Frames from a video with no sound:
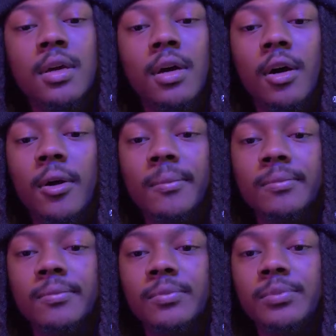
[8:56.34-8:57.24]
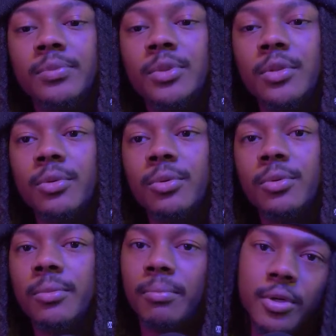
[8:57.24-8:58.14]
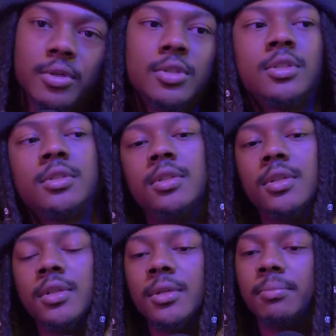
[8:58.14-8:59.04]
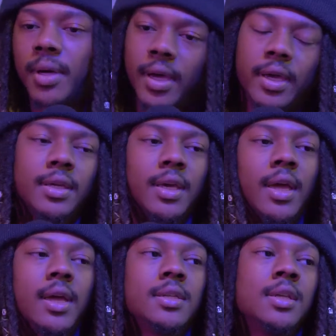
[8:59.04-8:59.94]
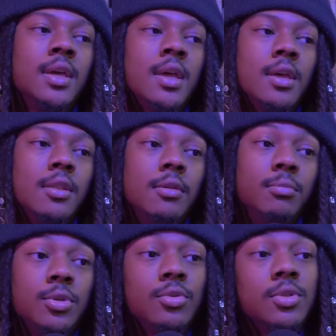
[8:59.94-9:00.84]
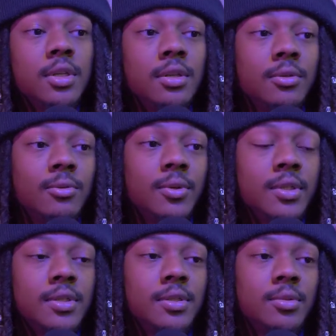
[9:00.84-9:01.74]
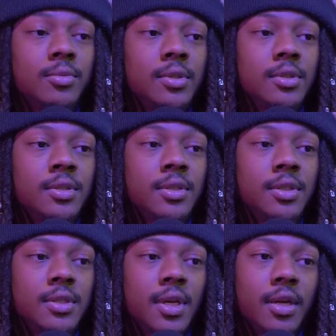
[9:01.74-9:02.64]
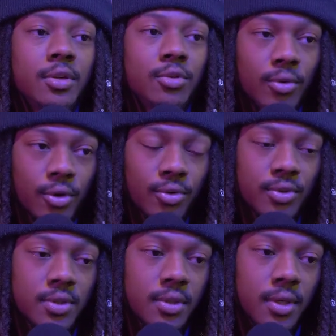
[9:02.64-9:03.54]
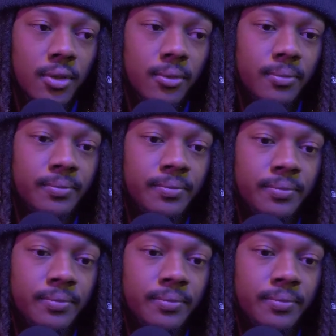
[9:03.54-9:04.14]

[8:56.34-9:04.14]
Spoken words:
So the merch, the podcast, the music, once this kind of grows, but